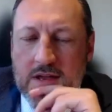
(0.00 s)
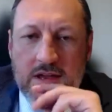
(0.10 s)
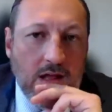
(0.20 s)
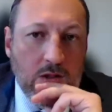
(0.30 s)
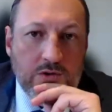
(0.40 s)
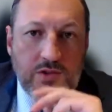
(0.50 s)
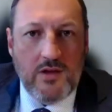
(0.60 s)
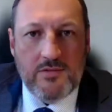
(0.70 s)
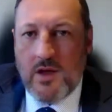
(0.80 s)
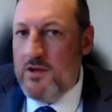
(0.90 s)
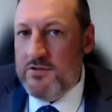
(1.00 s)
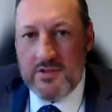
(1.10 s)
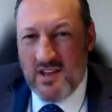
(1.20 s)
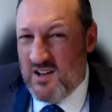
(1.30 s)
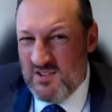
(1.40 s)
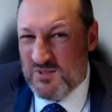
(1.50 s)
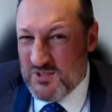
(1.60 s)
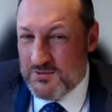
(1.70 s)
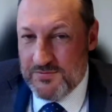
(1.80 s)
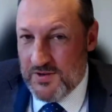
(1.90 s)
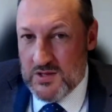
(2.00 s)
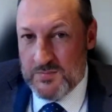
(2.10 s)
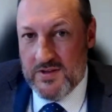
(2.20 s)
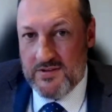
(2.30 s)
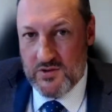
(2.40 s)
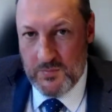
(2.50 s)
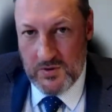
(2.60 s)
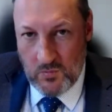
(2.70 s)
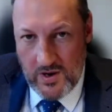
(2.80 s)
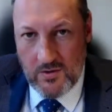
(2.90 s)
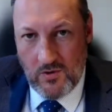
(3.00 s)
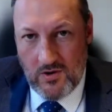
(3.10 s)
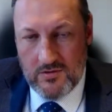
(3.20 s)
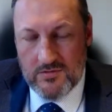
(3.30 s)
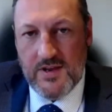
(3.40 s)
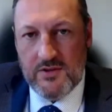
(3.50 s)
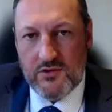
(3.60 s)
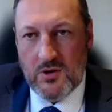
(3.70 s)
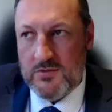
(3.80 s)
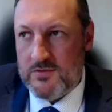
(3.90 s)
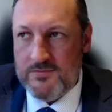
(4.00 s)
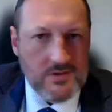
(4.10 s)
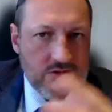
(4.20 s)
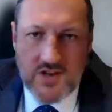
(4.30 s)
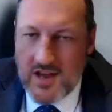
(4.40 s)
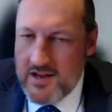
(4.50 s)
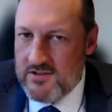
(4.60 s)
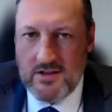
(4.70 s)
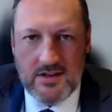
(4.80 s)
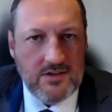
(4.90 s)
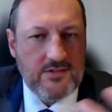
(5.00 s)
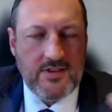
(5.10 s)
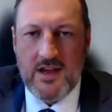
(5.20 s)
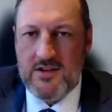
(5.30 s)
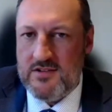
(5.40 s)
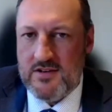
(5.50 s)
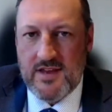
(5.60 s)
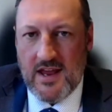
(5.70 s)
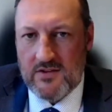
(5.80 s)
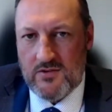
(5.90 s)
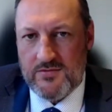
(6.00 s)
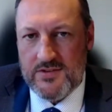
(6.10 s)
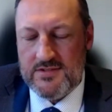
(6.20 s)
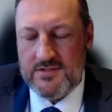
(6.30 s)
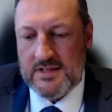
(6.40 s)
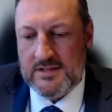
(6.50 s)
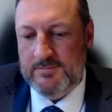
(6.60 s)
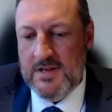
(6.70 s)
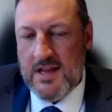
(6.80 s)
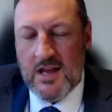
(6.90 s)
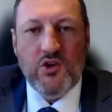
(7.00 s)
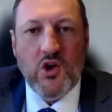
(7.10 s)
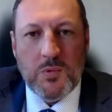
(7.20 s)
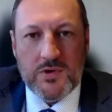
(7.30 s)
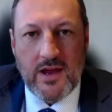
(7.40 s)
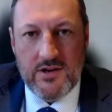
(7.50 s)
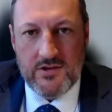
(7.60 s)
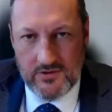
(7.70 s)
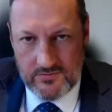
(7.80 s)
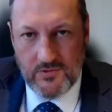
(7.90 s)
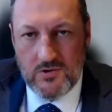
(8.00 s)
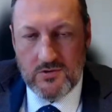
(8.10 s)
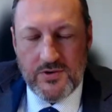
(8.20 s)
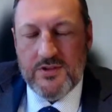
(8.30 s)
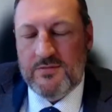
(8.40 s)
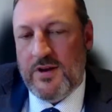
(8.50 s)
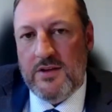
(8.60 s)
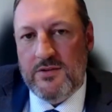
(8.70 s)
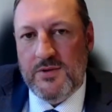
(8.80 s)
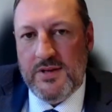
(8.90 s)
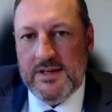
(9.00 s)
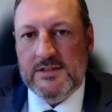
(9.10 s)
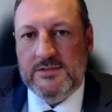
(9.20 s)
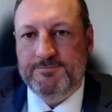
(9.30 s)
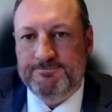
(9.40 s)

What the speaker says: yeah, look, those are the only real developments to be aware of in terms of changing legislation and tax office interpretations for this financial year.